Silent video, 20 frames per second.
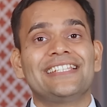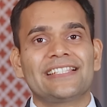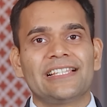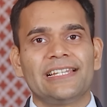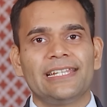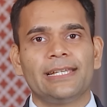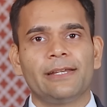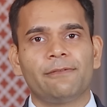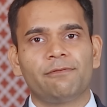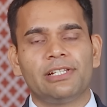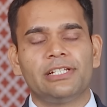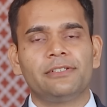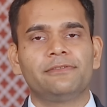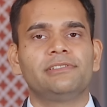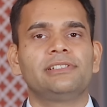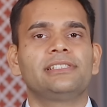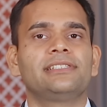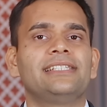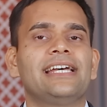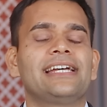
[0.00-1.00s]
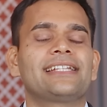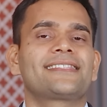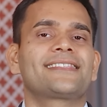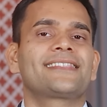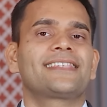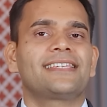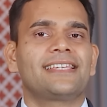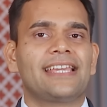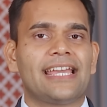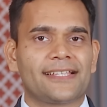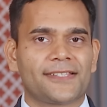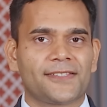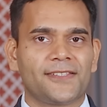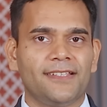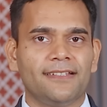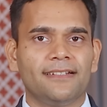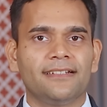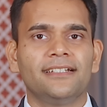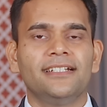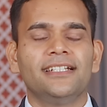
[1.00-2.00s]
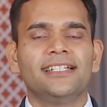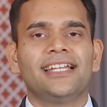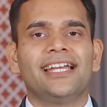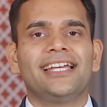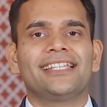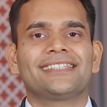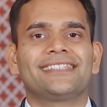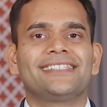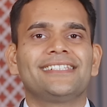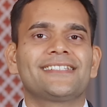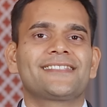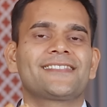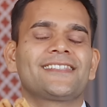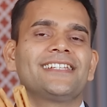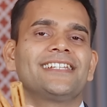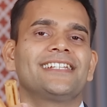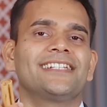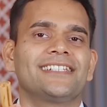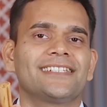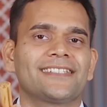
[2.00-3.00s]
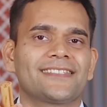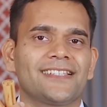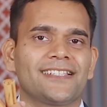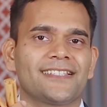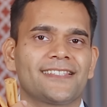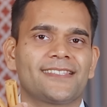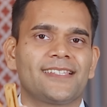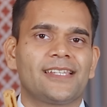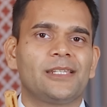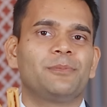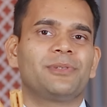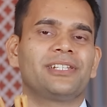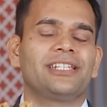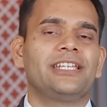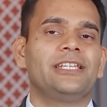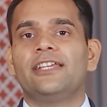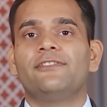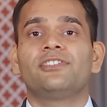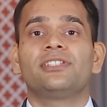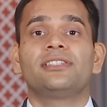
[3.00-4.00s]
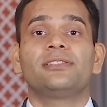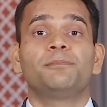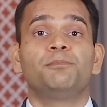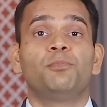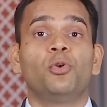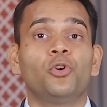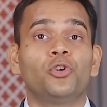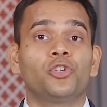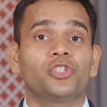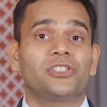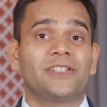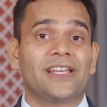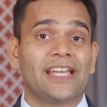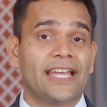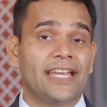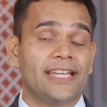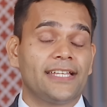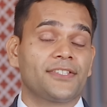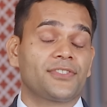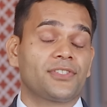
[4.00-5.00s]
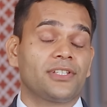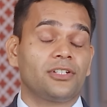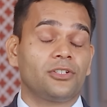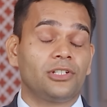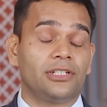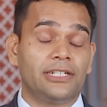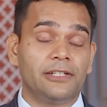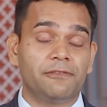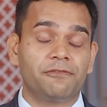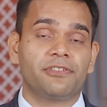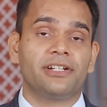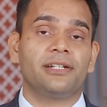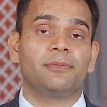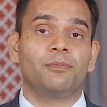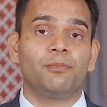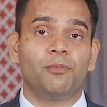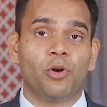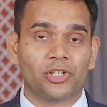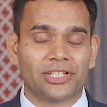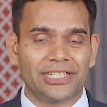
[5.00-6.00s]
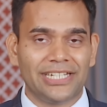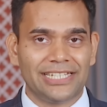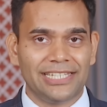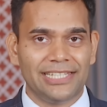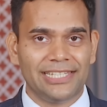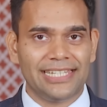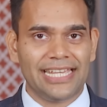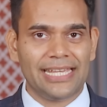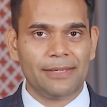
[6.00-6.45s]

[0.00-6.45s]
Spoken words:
easily available. That's cassia. And this is cinnamon. Even both has different botanical